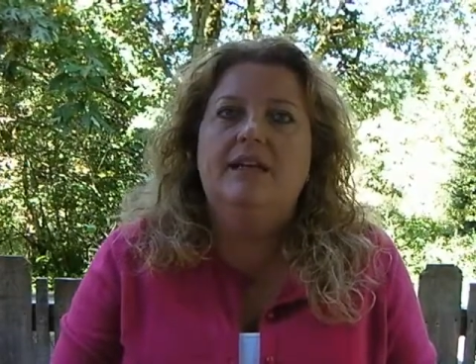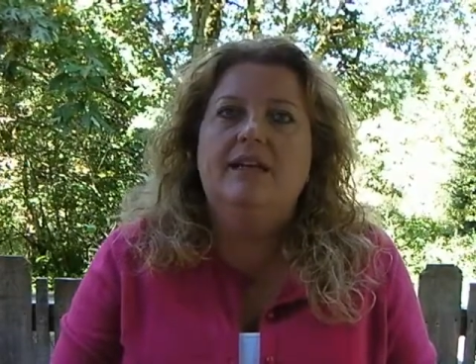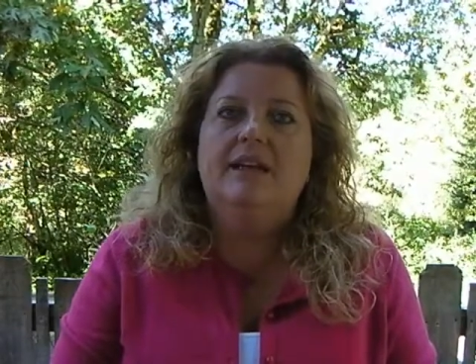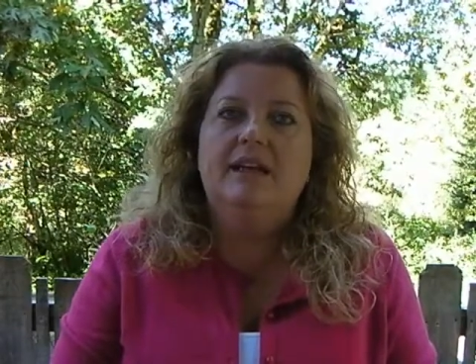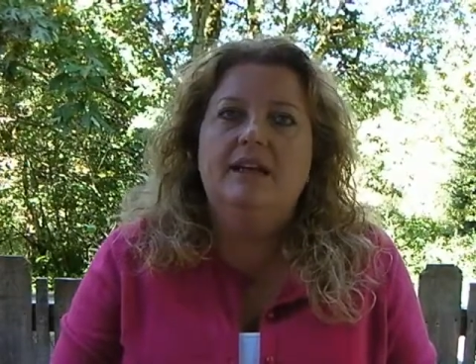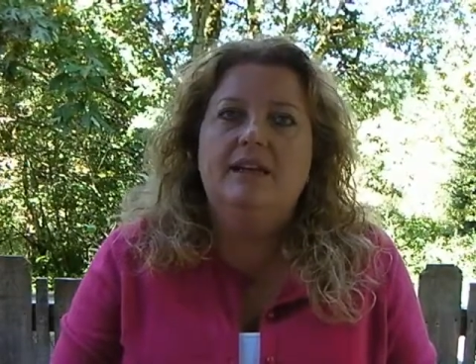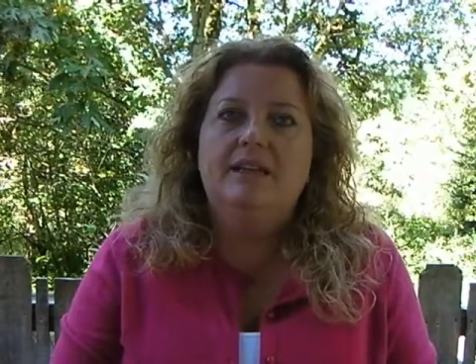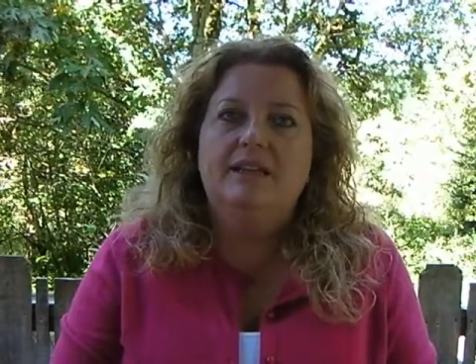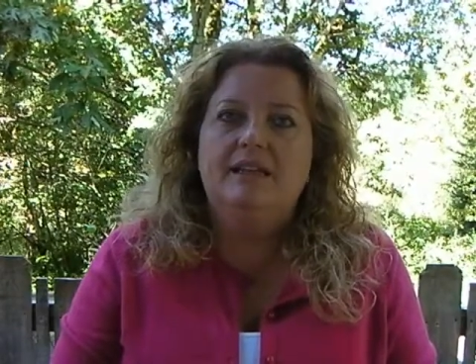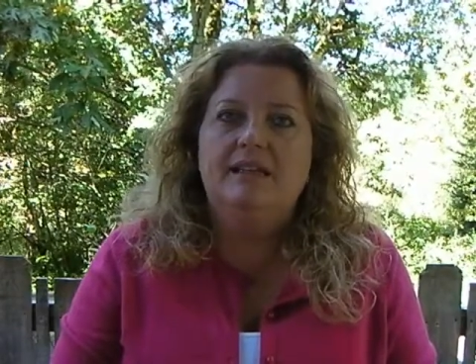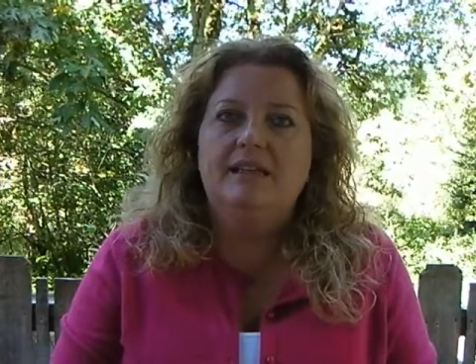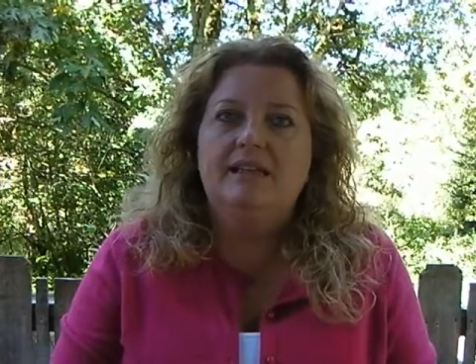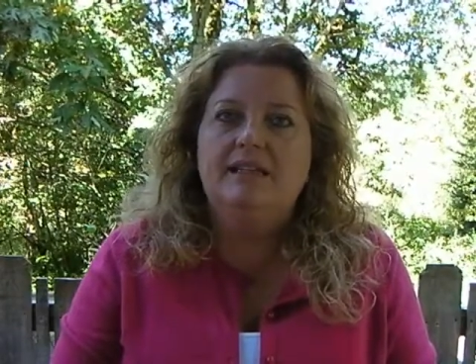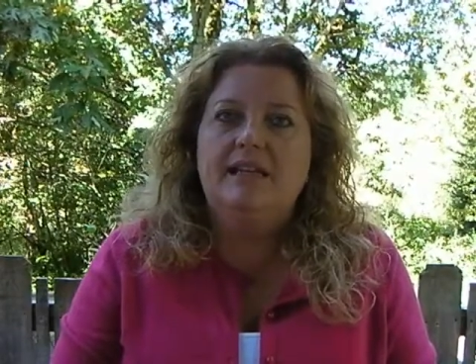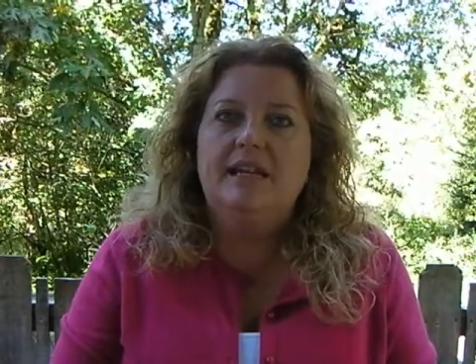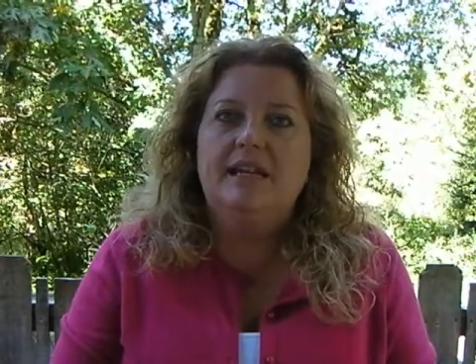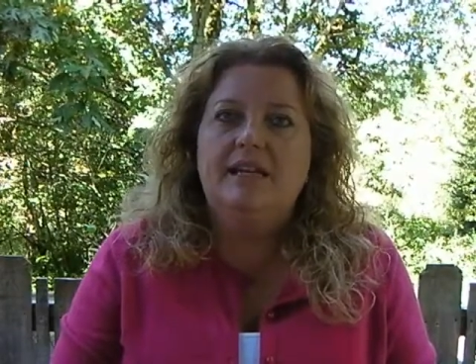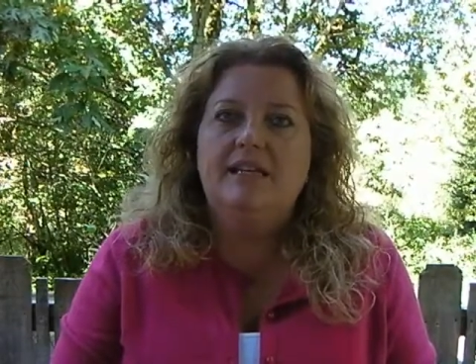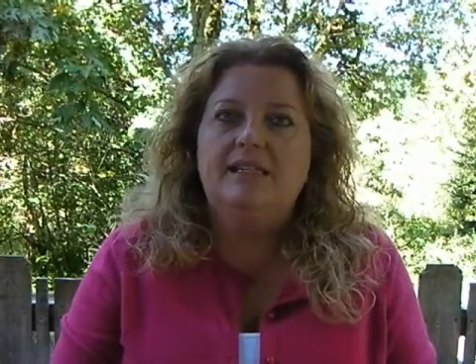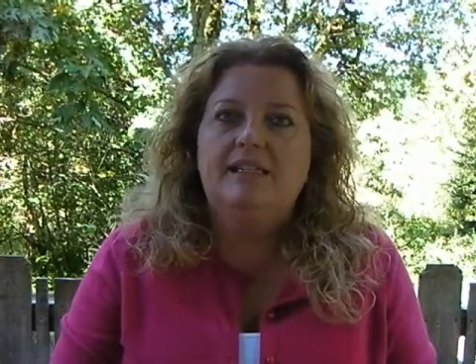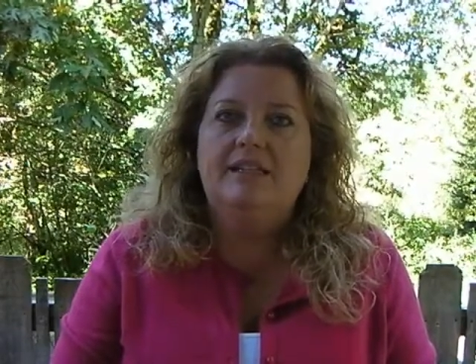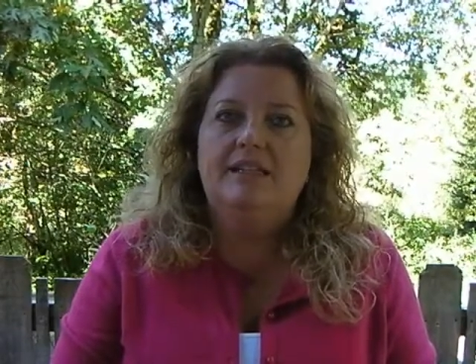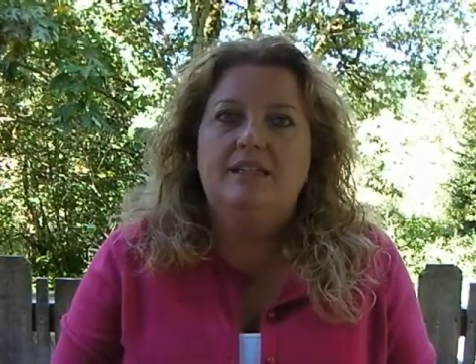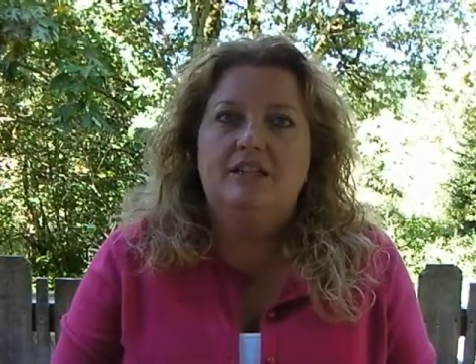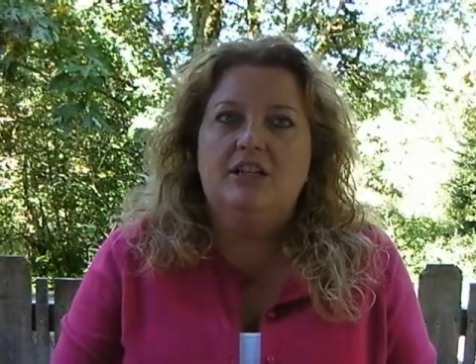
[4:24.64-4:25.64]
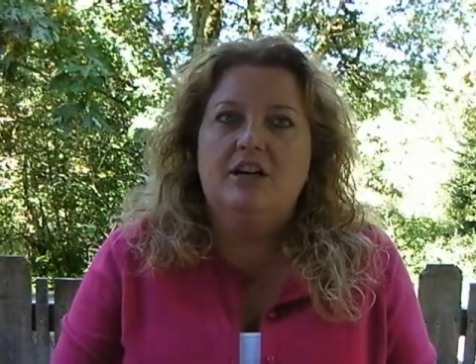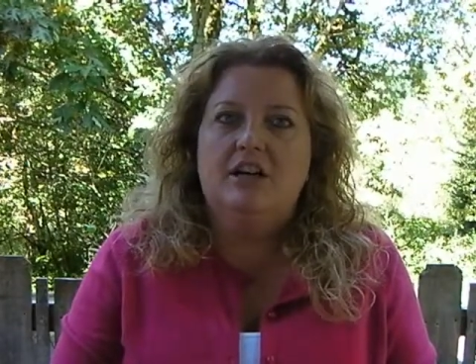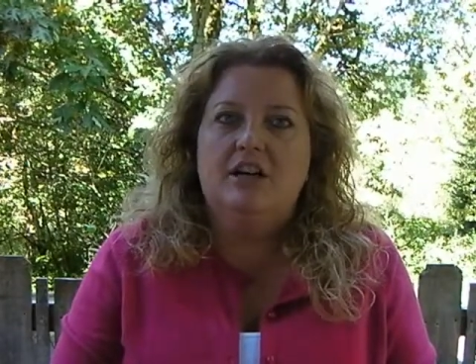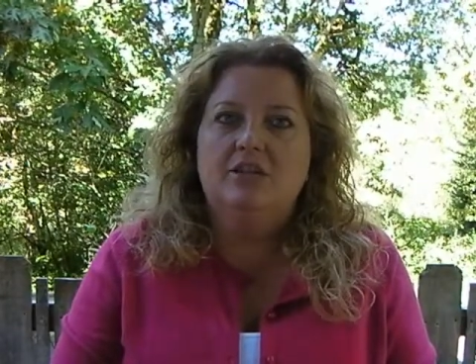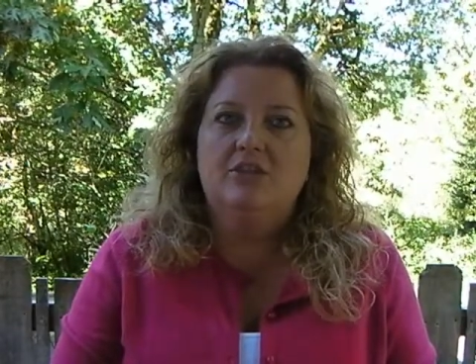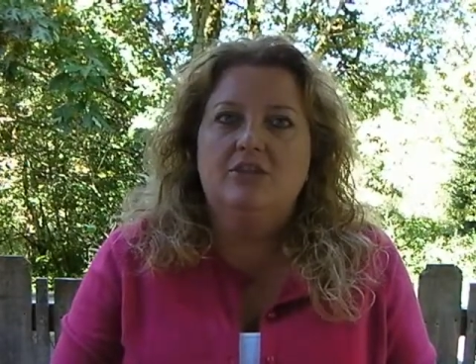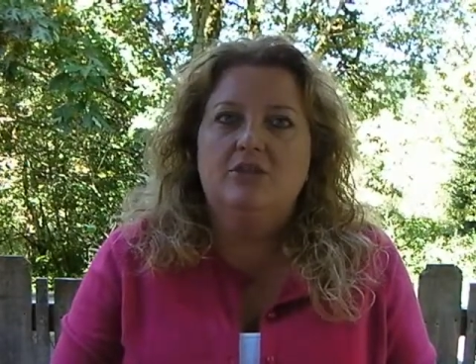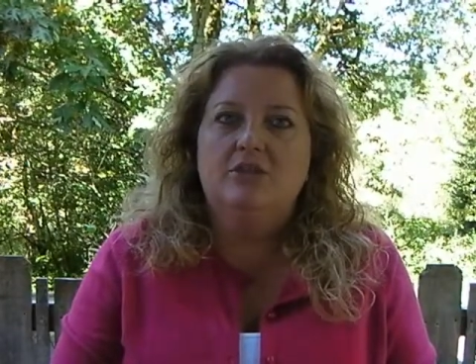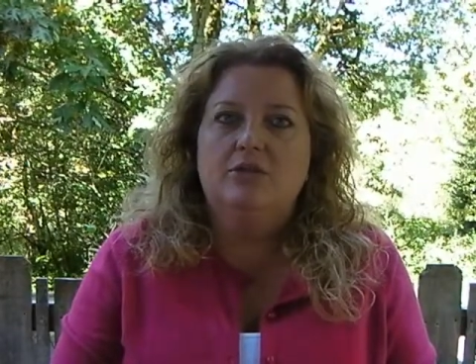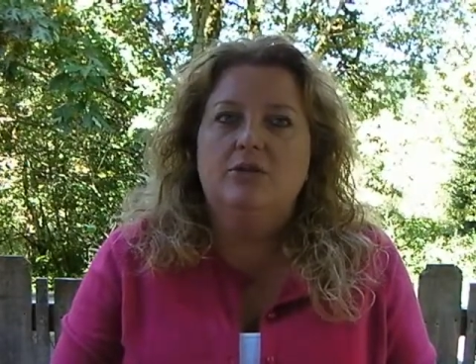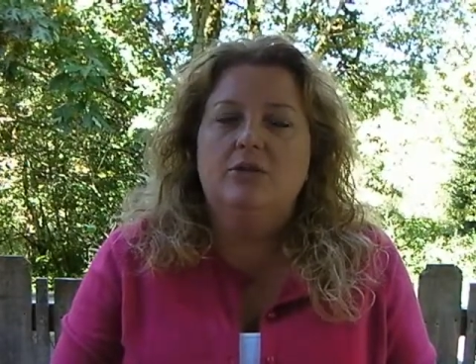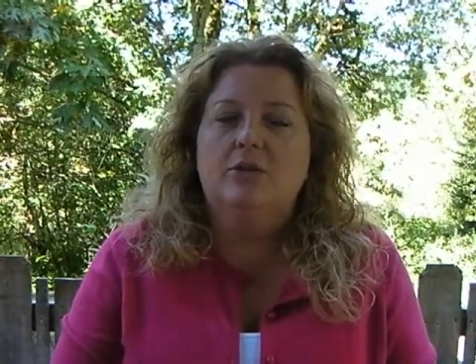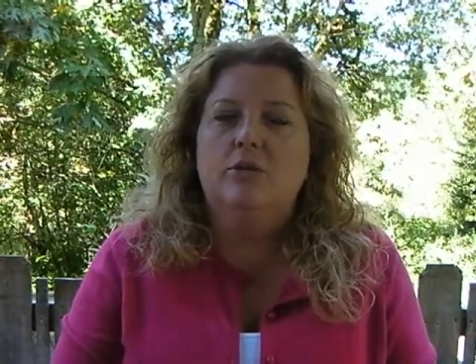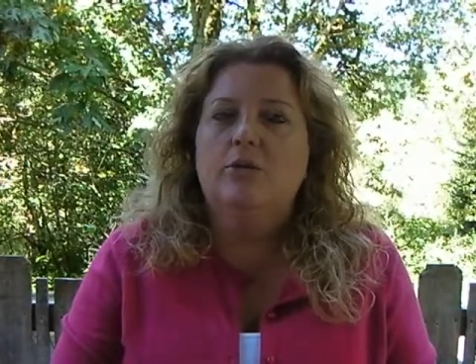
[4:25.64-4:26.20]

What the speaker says: In this case, the doctor,